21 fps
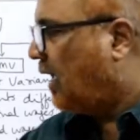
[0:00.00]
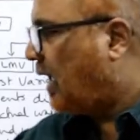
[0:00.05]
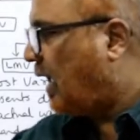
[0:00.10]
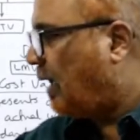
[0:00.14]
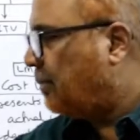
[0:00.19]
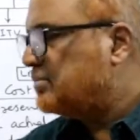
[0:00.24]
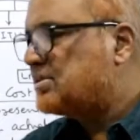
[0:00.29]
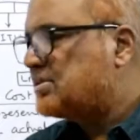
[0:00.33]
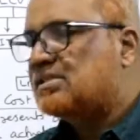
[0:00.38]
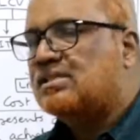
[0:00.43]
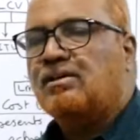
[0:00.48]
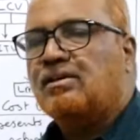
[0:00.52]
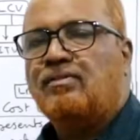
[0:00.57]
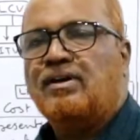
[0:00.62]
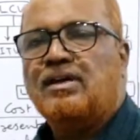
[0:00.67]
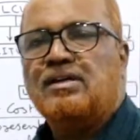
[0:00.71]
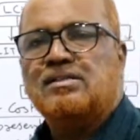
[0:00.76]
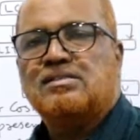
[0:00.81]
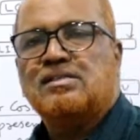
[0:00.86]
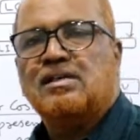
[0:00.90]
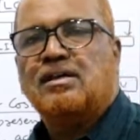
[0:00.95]

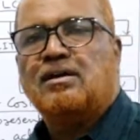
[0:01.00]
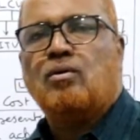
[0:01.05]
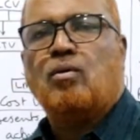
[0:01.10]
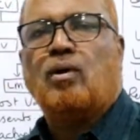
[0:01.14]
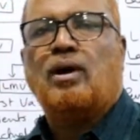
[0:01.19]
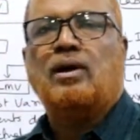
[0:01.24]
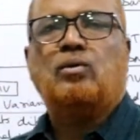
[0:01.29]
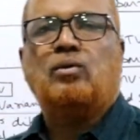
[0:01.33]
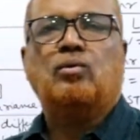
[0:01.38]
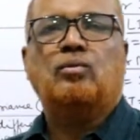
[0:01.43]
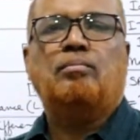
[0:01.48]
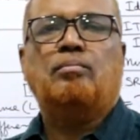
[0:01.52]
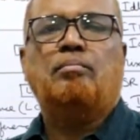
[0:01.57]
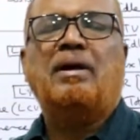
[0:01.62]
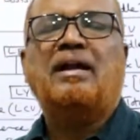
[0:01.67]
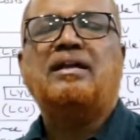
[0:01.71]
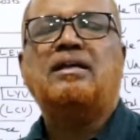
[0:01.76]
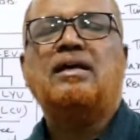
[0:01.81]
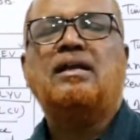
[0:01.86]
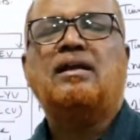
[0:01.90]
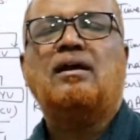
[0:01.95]
MCV is equal to,
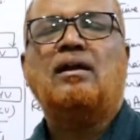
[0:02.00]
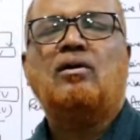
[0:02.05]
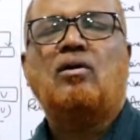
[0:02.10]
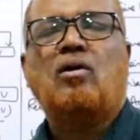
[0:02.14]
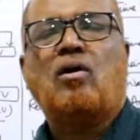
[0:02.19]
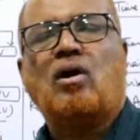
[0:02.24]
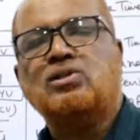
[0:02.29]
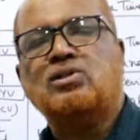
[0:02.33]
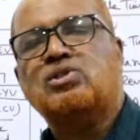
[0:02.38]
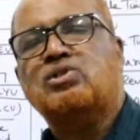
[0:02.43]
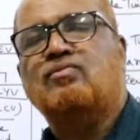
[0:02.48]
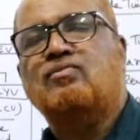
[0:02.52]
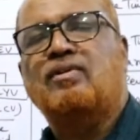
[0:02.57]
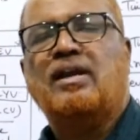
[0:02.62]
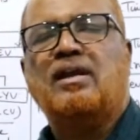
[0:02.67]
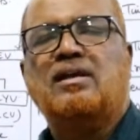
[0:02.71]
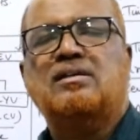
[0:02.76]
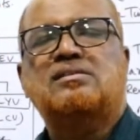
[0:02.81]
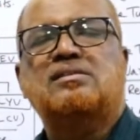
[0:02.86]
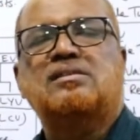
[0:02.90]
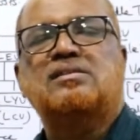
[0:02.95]
material cost
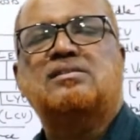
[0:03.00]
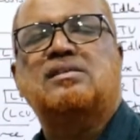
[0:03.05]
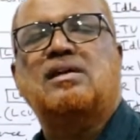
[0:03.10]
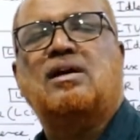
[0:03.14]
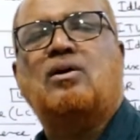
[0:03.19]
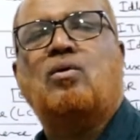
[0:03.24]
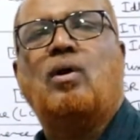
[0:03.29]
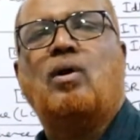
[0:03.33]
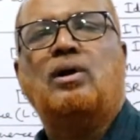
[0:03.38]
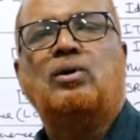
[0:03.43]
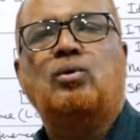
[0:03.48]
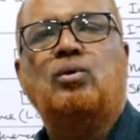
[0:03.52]
variance is equal